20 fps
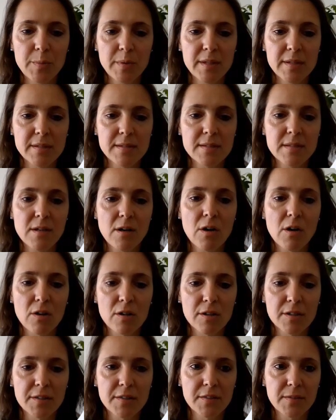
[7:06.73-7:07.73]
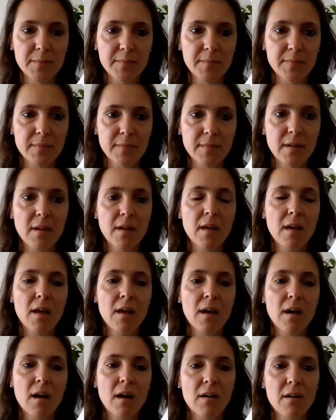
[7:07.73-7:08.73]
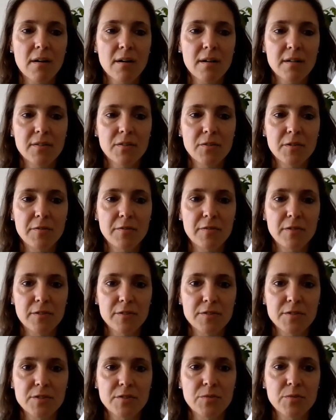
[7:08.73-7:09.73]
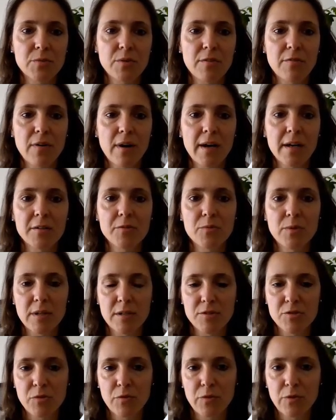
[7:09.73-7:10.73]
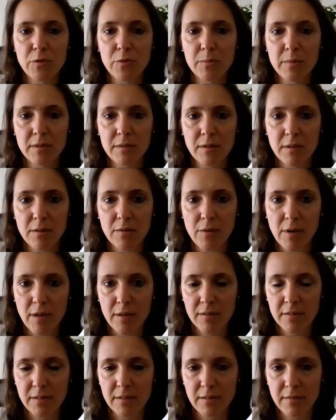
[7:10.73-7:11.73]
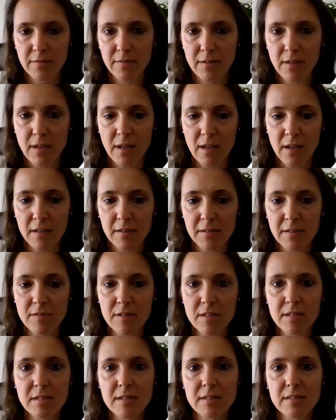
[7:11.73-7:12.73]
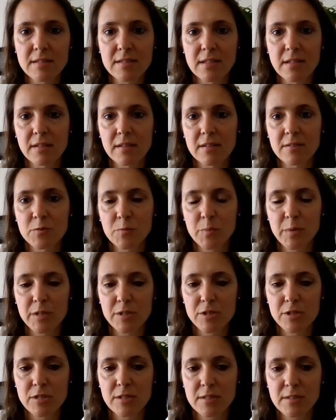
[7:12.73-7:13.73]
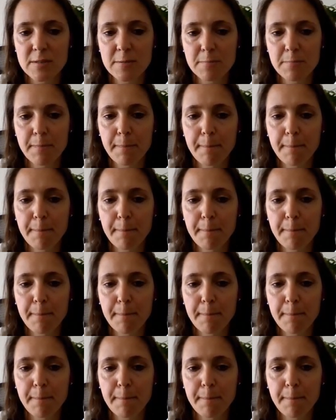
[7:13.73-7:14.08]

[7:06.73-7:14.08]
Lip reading: is art. Art refers to a wide range of human creative activities and expressions,